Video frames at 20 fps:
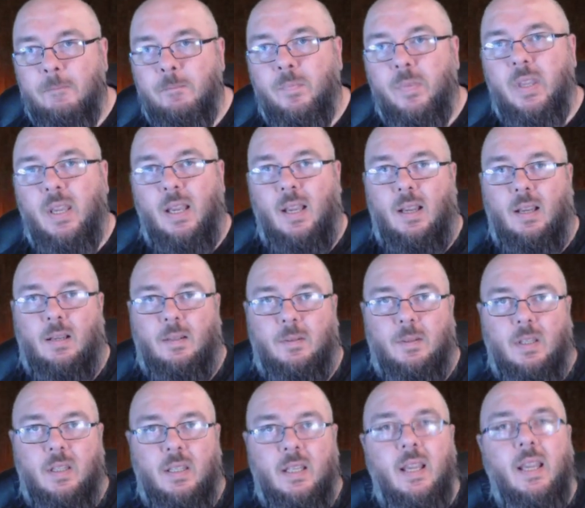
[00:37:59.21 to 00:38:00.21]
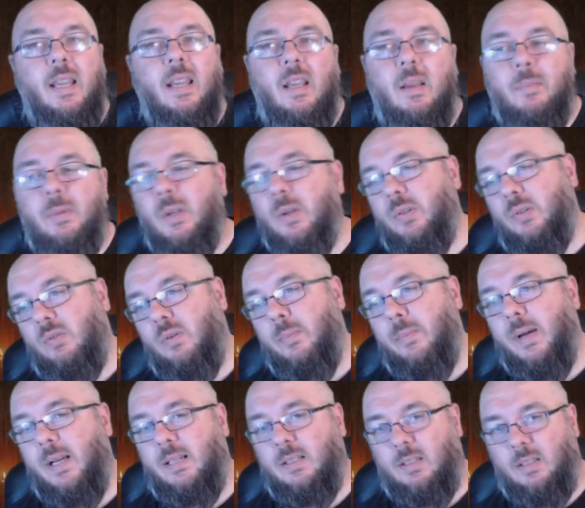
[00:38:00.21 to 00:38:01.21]
Yeah, the EMUs are
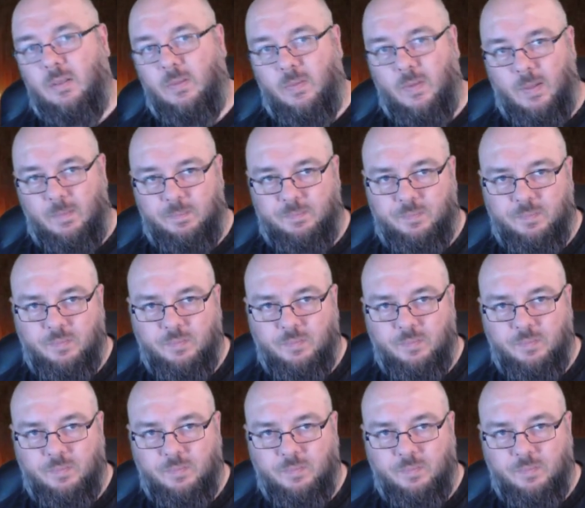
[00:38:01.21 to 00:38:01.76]
amazing fun.